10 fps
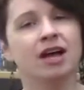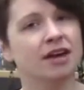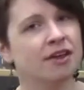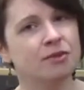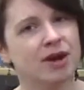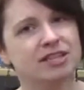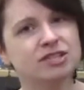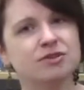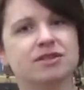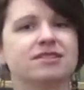Another way to
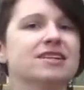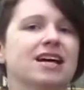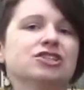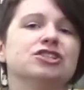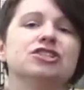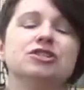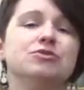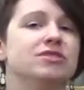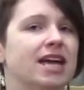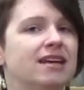do this is actually to
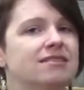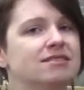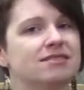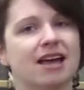use dates,